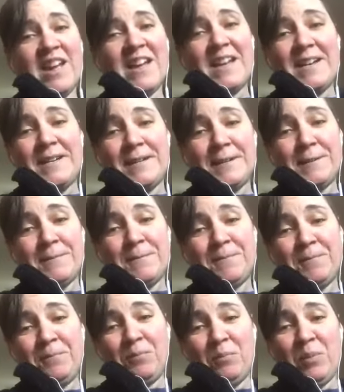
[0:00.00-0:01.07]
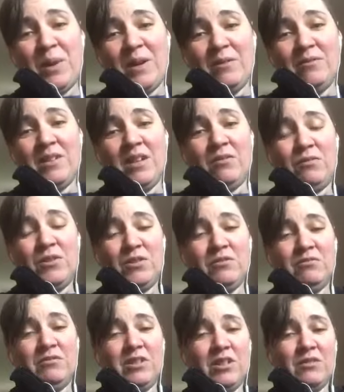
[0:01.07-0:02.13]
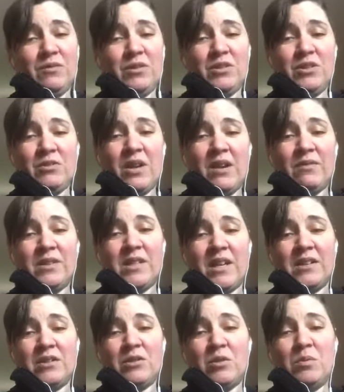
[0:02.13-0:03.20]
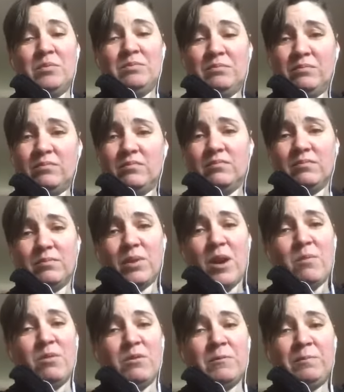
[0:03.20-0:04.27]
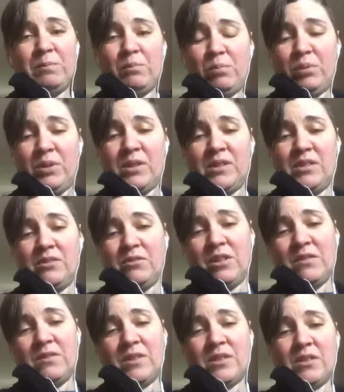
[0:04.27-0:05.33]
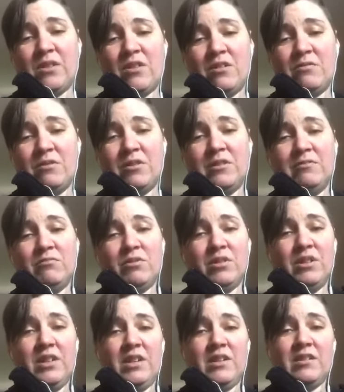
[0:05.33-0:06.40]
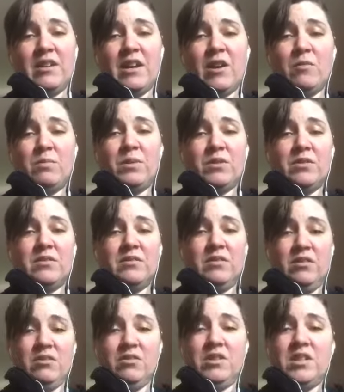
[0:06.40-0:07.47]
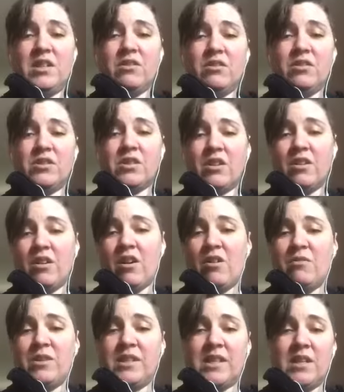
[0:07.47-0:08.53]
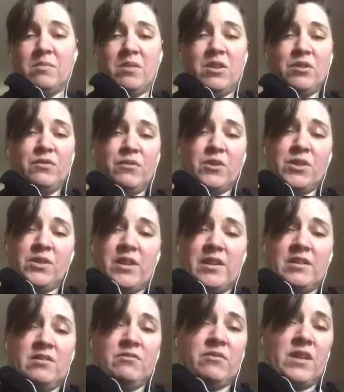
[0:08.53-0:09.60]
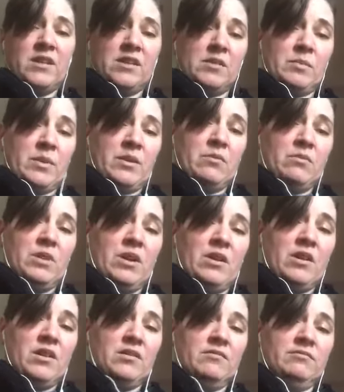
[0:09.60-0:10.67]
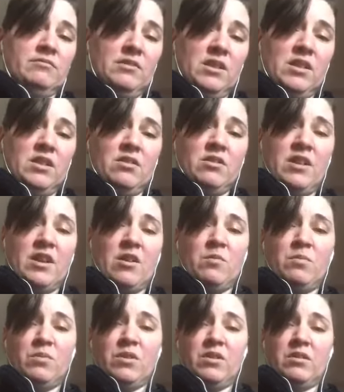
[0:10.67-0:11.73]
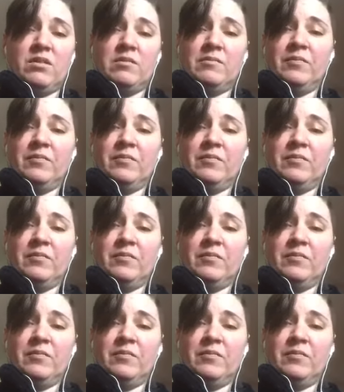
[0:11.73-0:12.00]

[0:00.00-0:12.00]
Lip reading: But if you do have a technical problem, please do give us a call. We're here to help. Your dealers are always going to be your first line of defense, but we are here to help with